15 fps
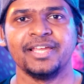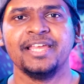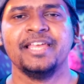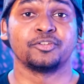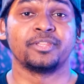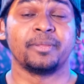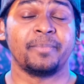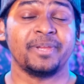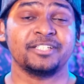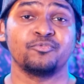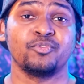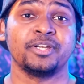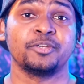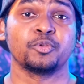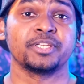So the best
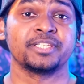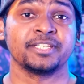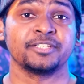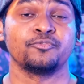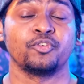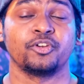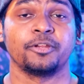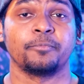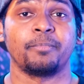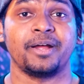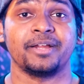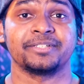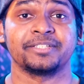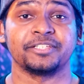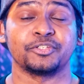way to research for your
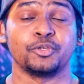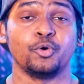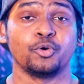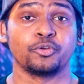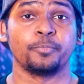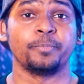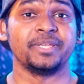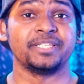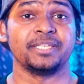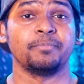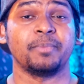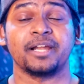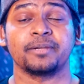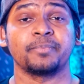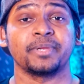parts is go to
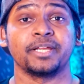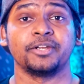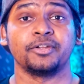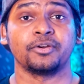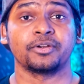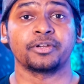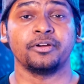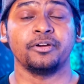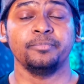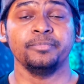pcpartpicker.com.